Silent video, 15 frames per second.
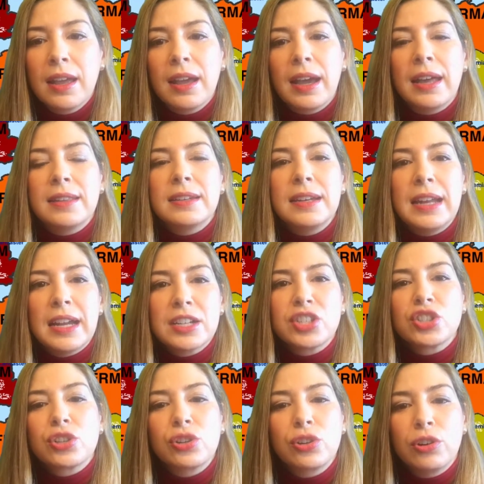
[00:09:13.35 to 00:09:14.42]
had
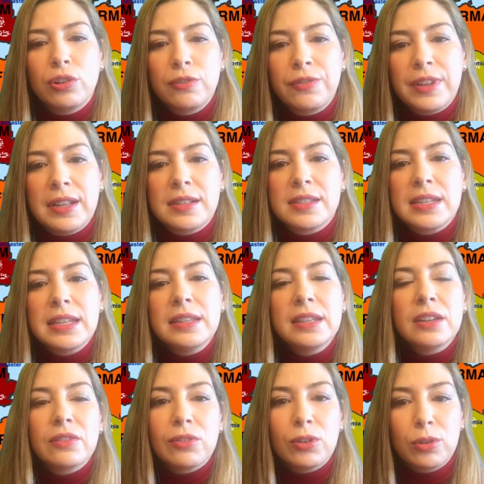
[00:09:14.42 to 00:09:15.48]
large coal fields in
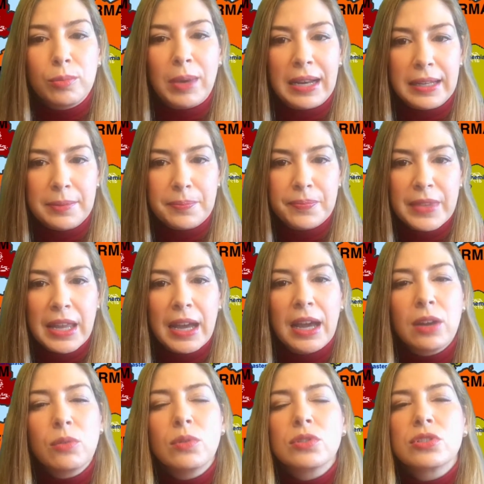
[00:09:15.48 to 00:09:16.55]
the Ruhr Valley
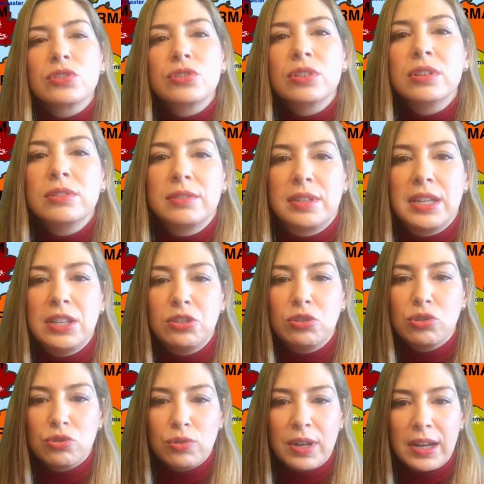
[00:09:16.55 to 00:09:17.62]
and was soon
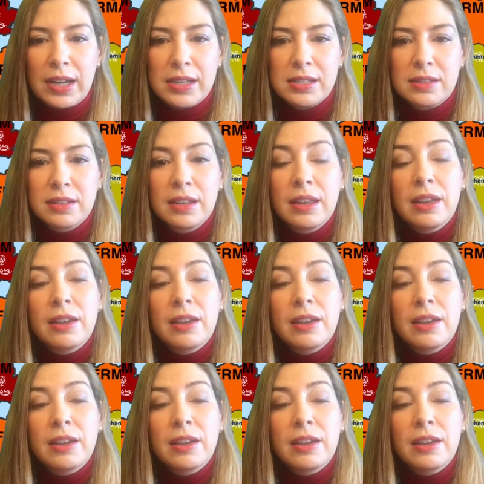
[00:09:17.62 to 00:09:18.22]
industrialized.